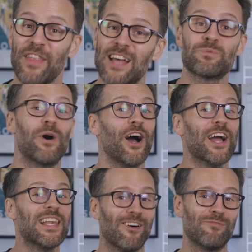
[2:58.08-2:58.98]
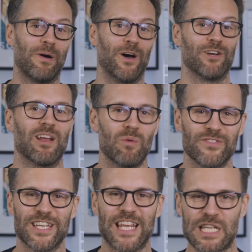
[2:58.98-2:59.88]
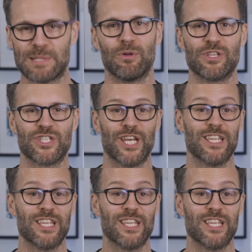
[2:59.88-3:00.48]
that's why I love partnering with today's sponsor,